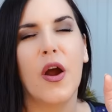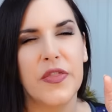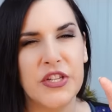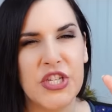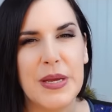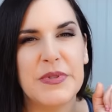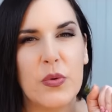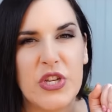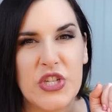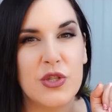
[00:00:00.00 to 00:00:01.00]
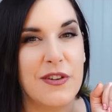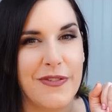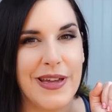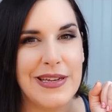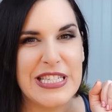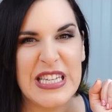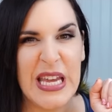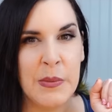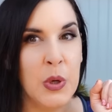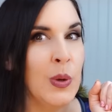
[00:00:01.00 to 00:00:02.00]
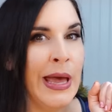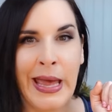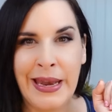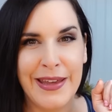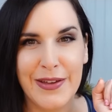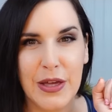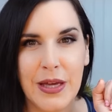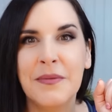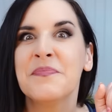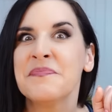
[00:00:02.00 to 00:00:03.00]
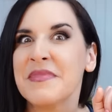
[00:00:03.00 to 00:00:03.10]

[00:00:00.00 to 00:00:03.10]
Are the cheap squishies you find at Temu any good?